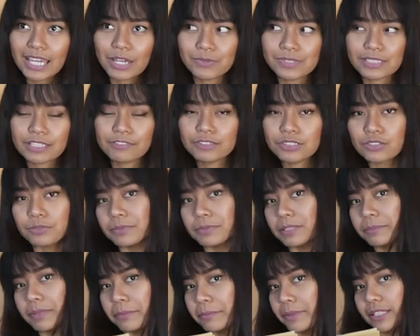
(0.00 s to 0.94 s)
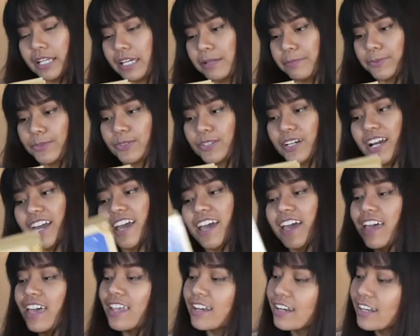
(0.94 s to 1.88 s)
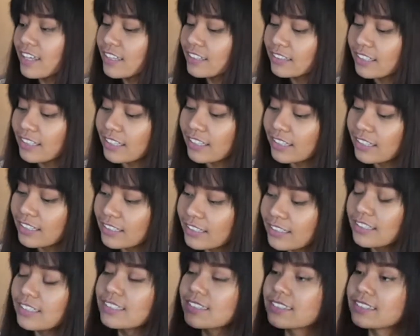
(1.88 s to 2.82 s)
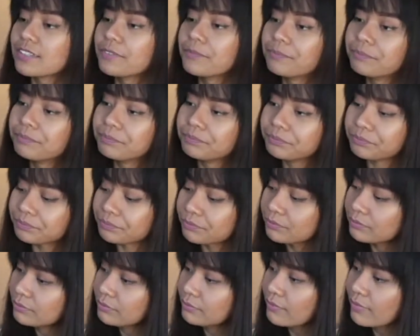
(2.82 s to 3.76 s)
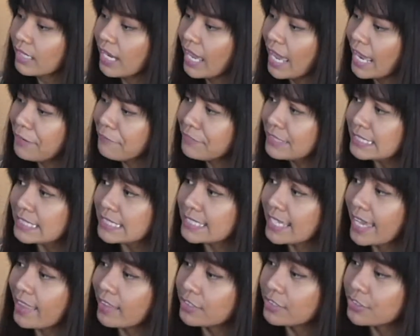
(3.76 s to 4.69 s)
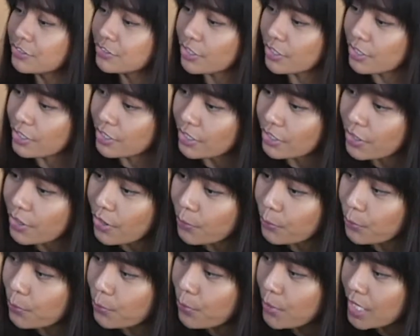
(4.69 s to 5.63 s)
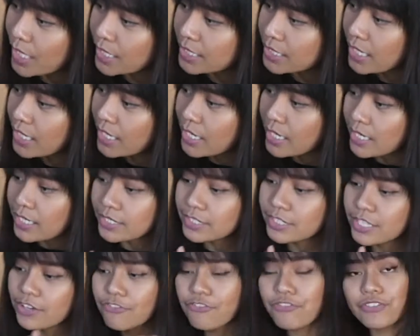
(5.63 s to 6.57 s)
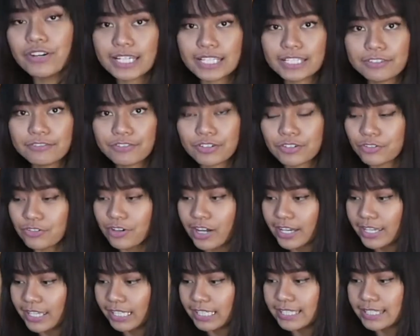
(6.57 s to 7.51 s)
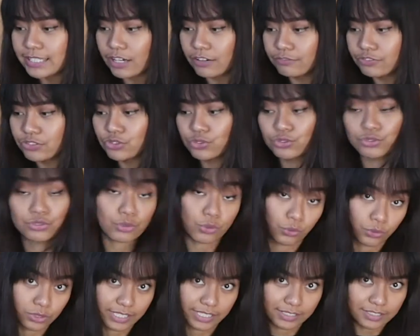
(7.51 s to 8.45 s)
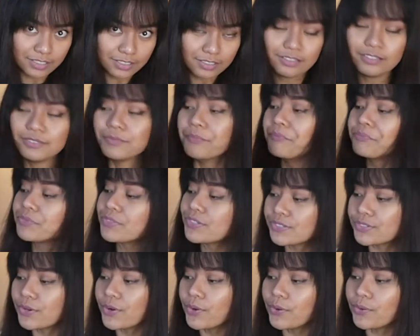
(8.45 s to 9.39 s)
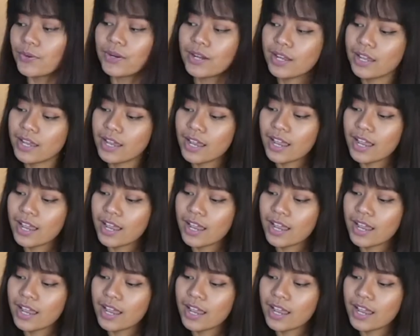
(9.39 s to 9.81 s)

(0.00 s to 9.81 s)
It was given to me by my neighbor, and it is Advent calendar with different varieties of Stollen. So